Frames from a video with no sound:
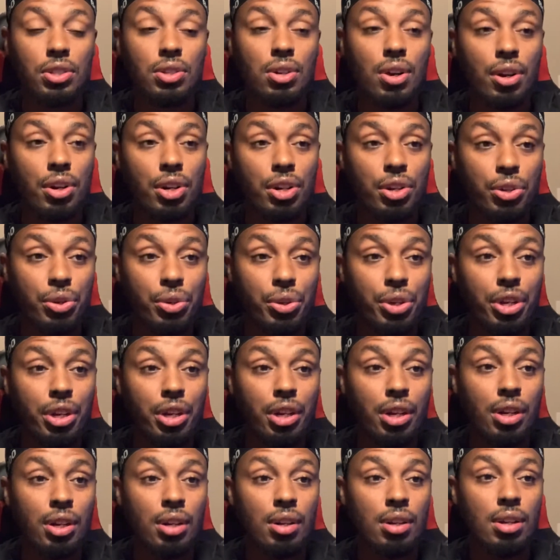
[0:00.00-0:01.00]
new
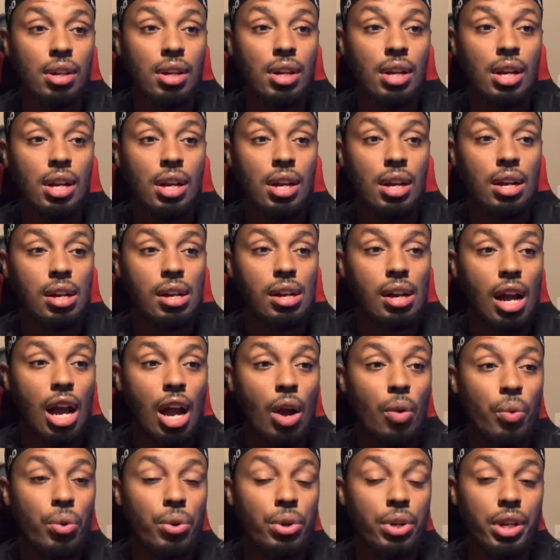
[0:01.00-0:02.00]
year, I
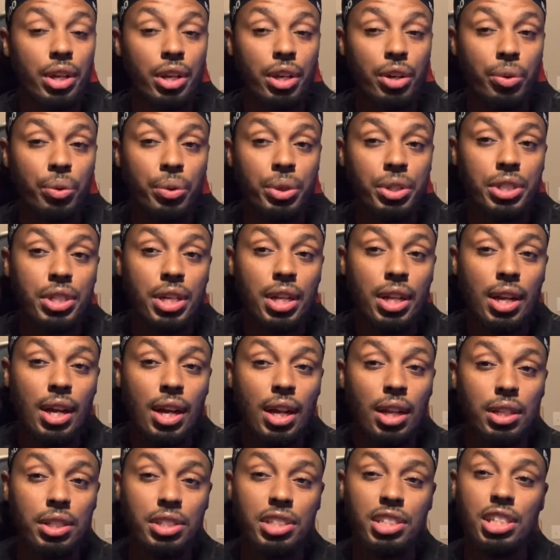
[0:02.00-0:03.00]
would increase that
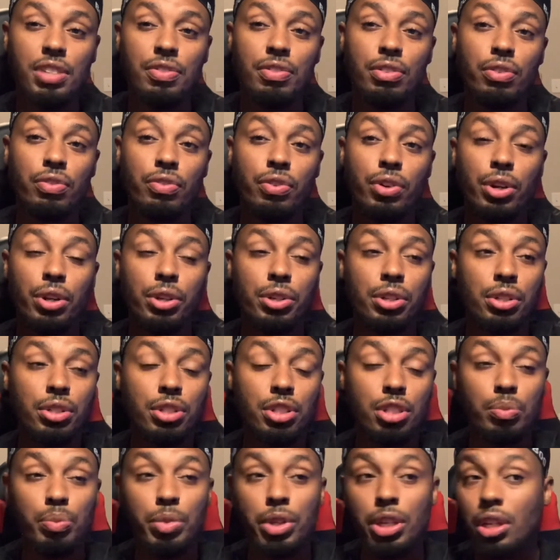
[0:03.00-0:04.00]
knowledge even further
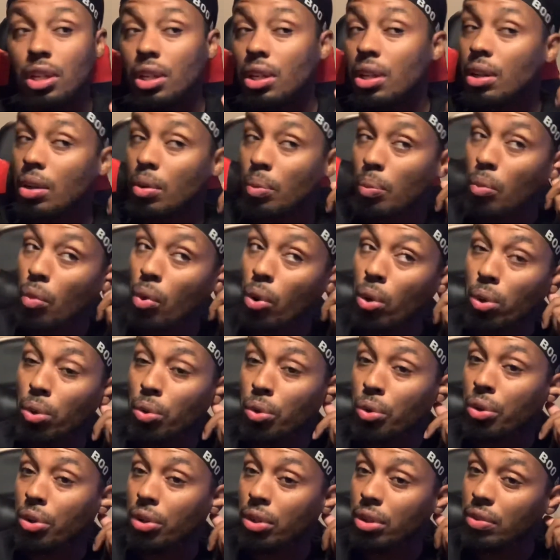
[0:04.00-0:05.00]
to be more
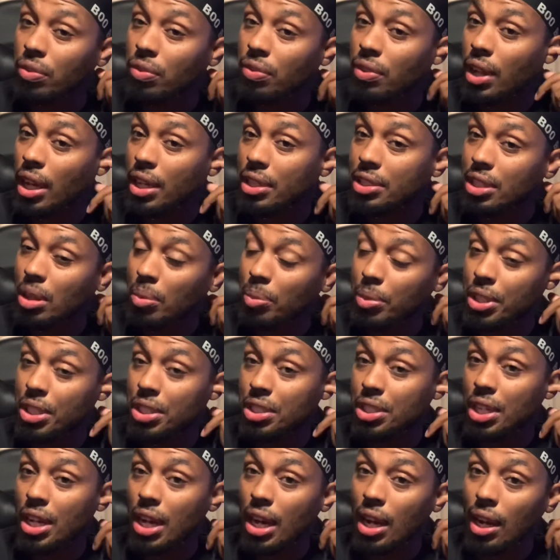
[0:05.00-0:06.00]
lucrative, like some of these
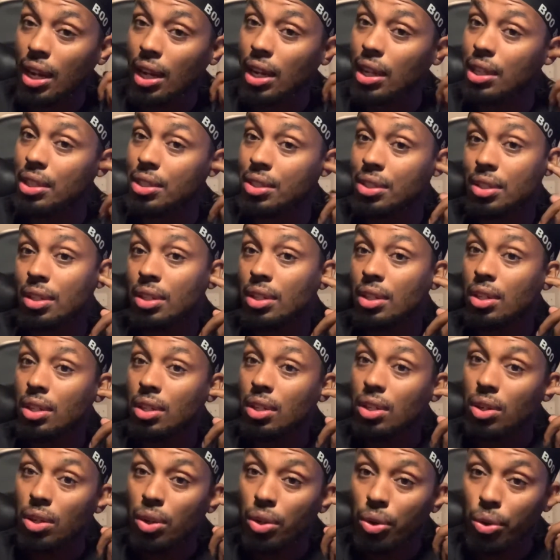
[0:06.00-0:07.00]
guys
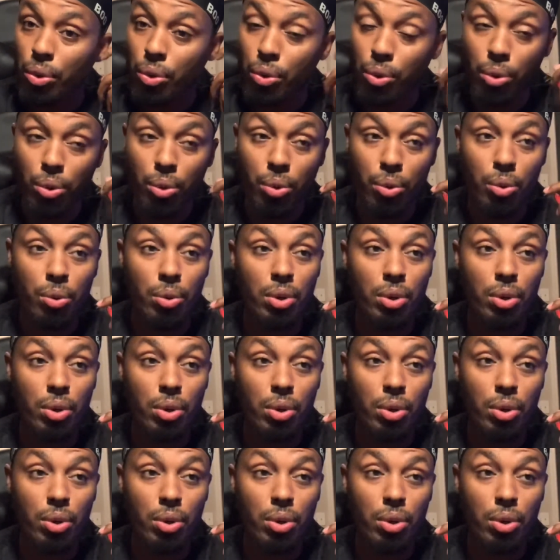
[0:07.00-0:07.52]
who